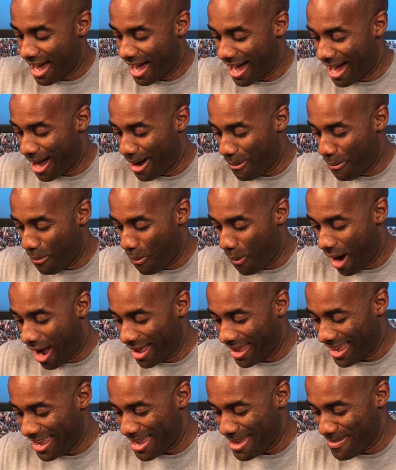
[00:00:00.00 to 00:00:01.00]

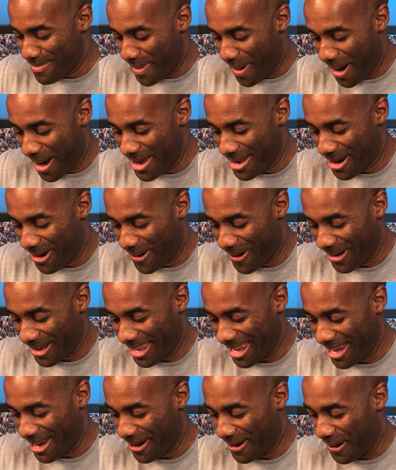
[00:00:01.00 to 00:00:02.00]
What he put on
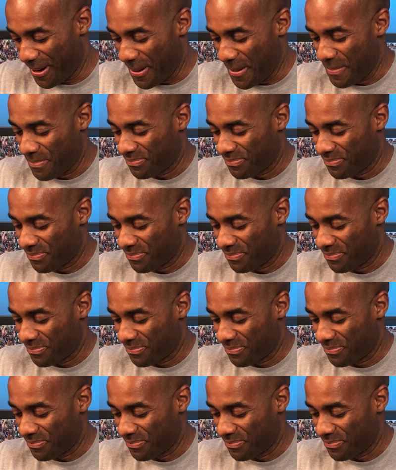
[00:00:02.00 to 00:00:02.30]
here